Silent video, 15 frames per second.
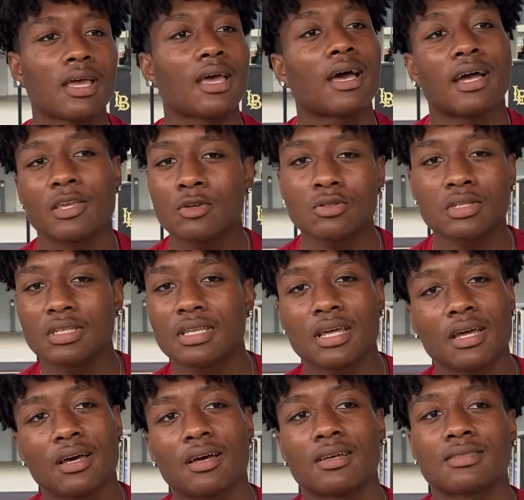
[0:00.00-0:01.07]
I usually
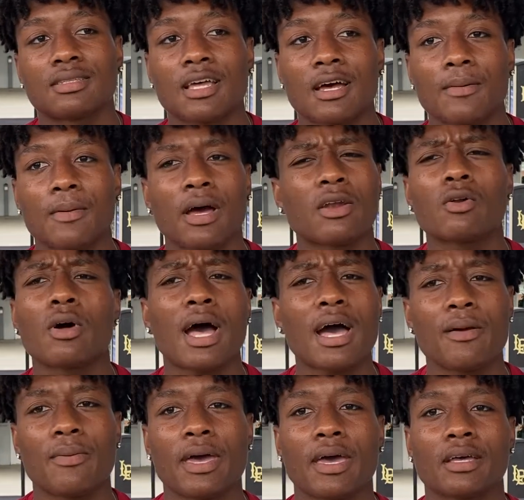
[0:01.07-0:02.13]
stop. I don't high
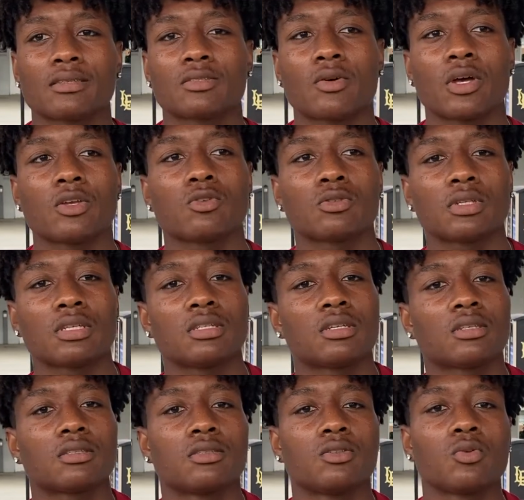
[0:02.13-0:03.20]
pass, so I usually
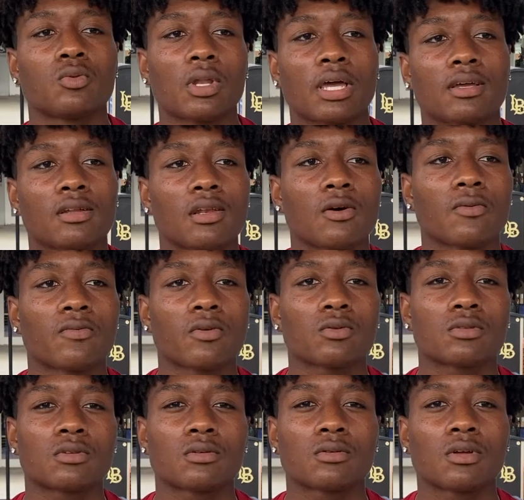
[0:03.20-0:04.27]
just do like a low
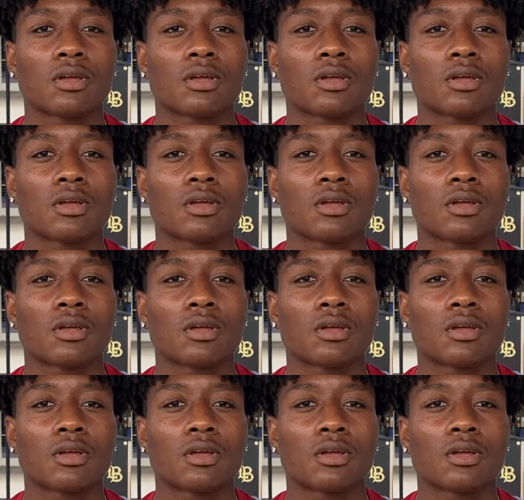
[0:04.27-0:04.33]
filter